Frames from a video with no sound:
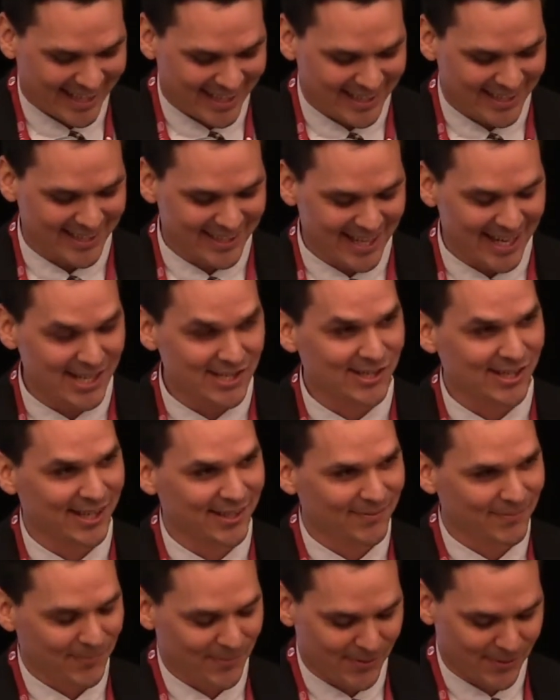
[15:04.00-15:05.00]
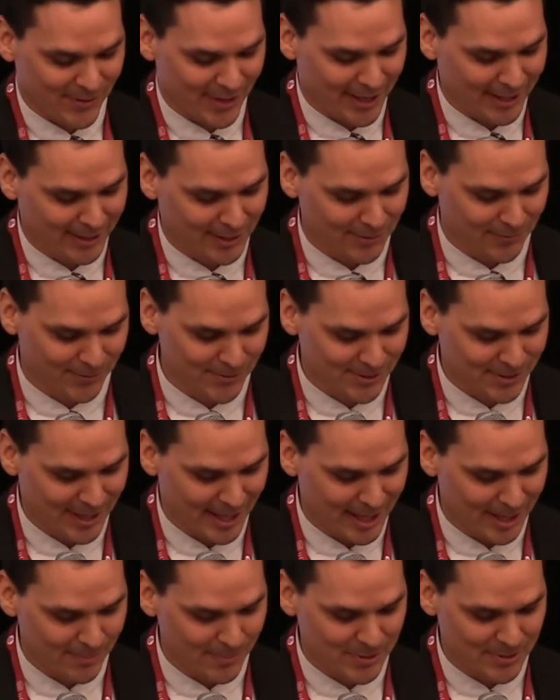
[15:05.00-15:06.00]
Natasha, thank you for
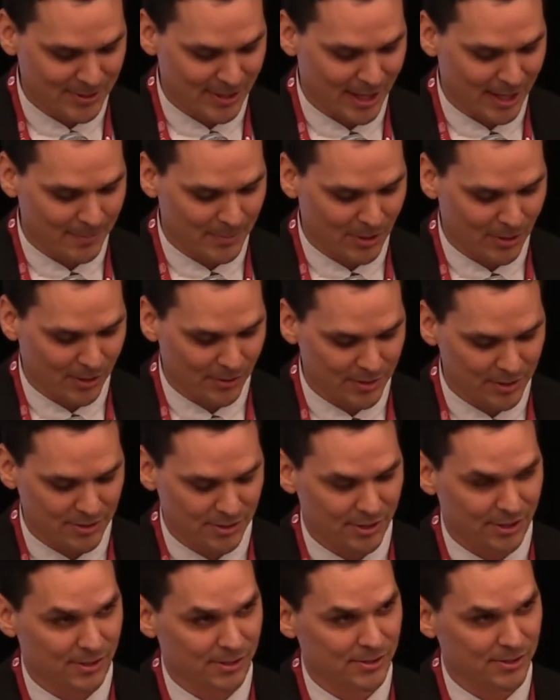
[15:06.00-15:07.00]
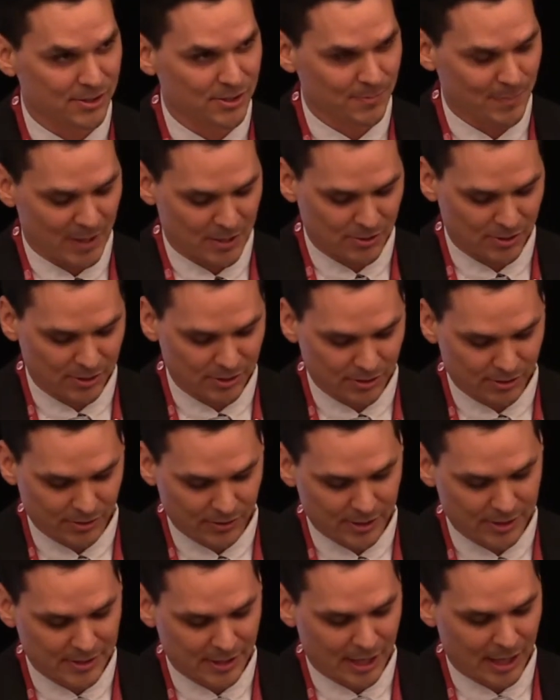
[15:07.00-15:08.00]
standing beside me all these years, especially
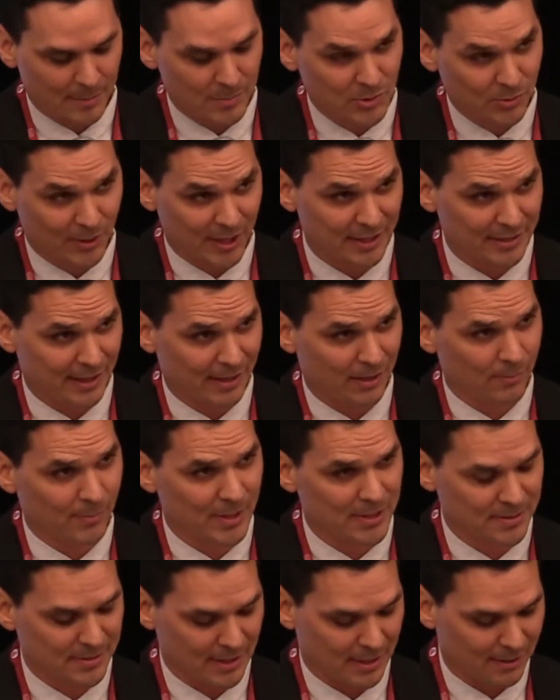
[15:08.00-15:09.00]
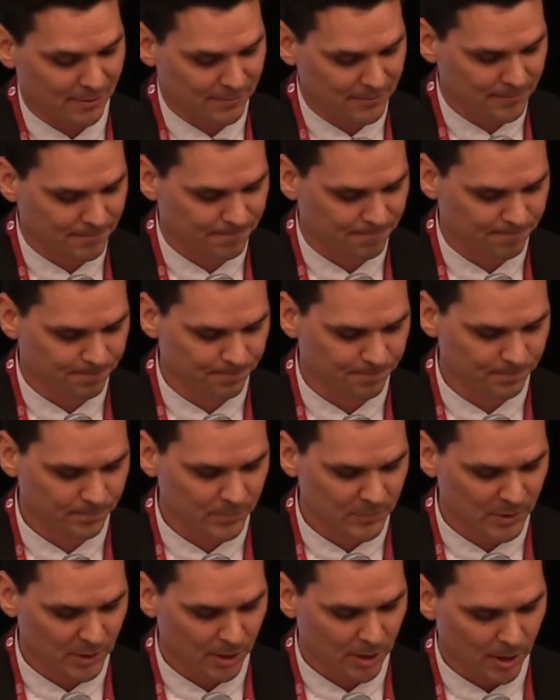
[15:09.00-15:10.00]
during the times when I doubted myself.
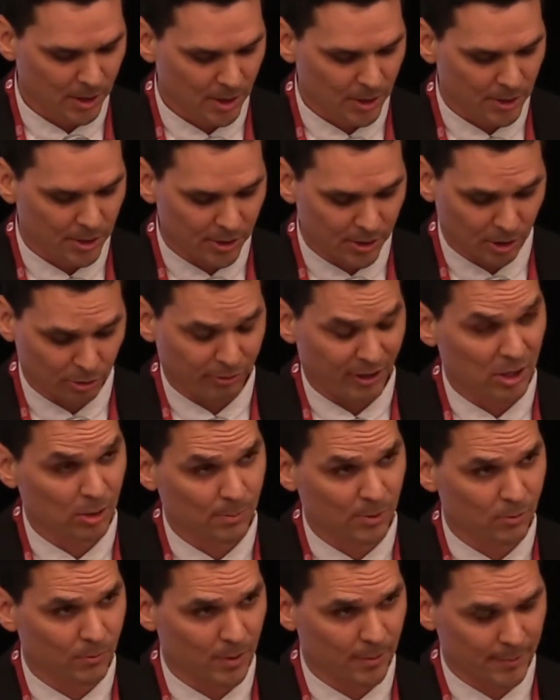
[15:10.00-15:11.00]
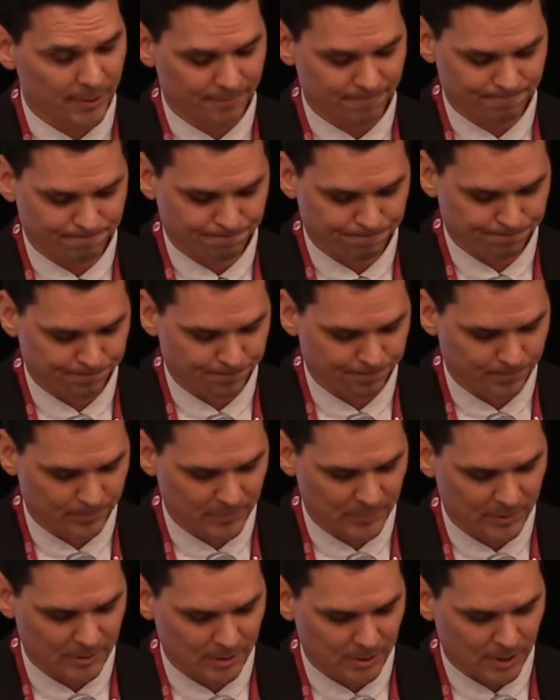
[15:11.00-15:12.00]
You're an incredible woman,
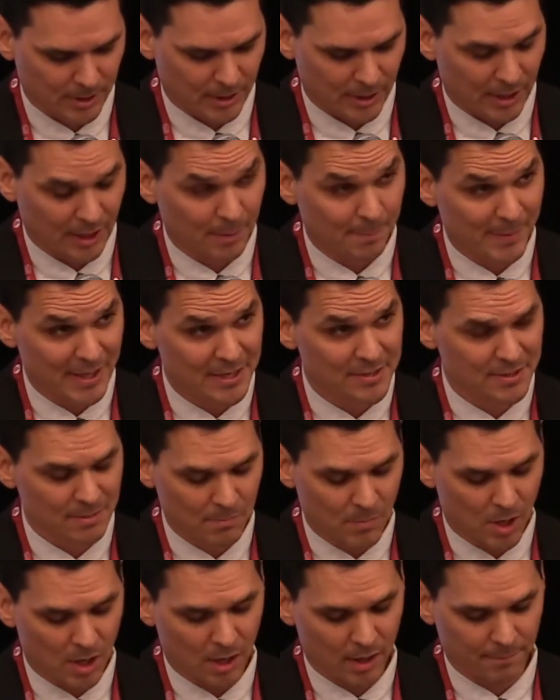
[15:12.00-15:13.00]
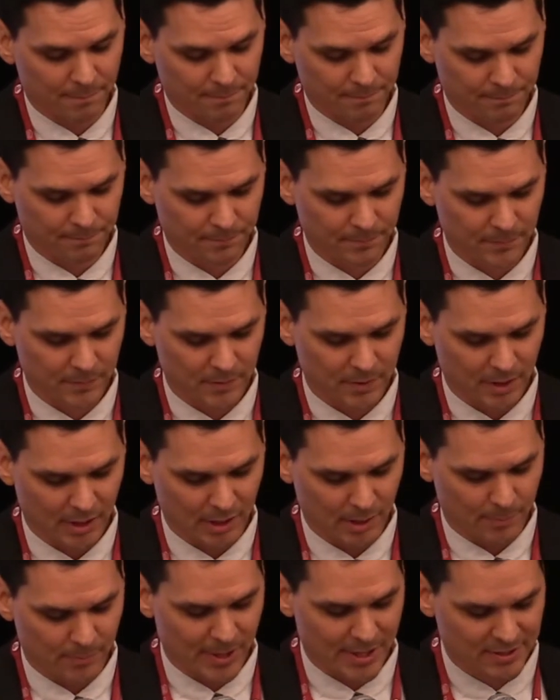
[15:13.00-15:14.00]
an amazing mom,
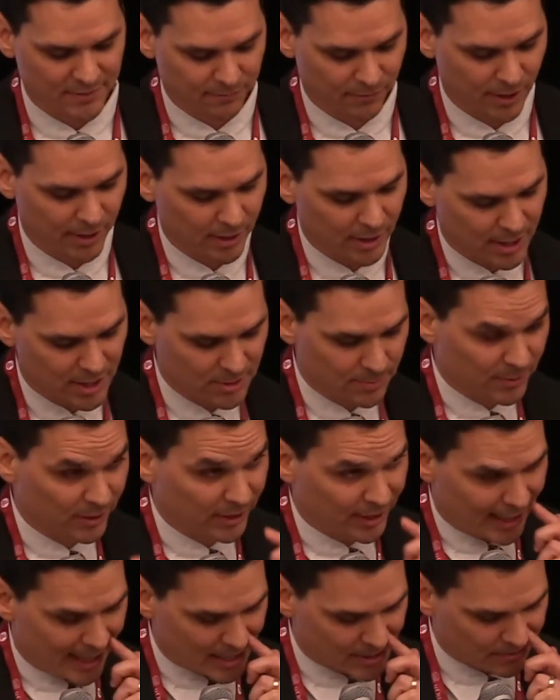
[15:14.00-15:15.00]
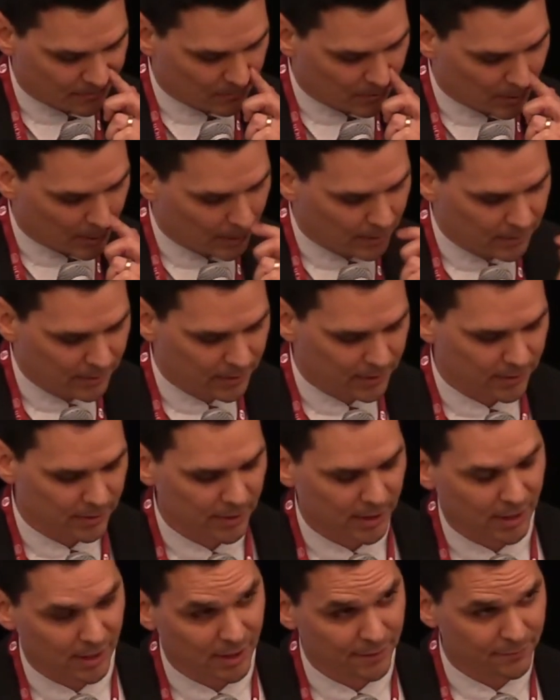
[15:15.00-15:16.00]
and the best friend a husband could ask for.
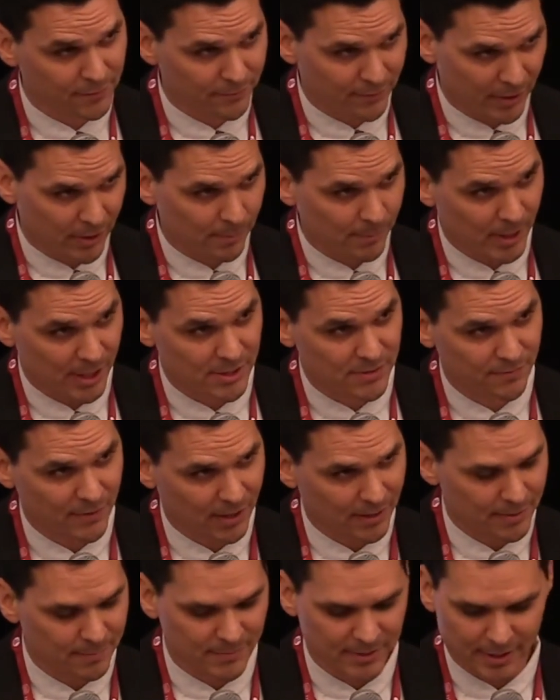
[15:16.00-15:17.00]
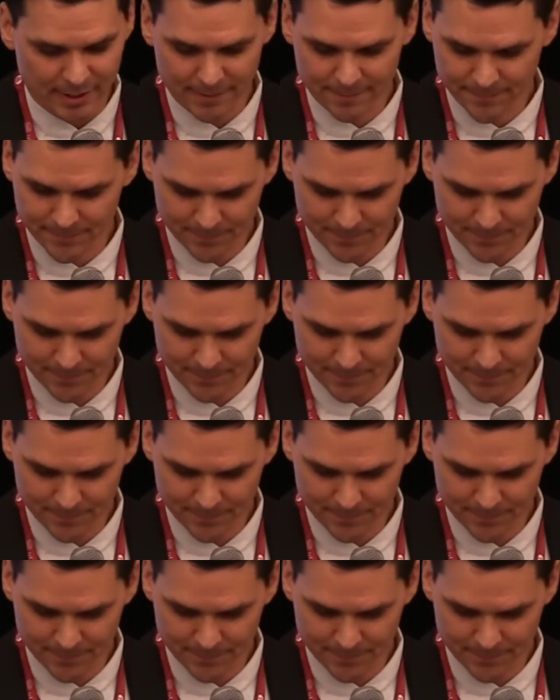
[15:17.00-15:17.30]
I love you very much, Valiente.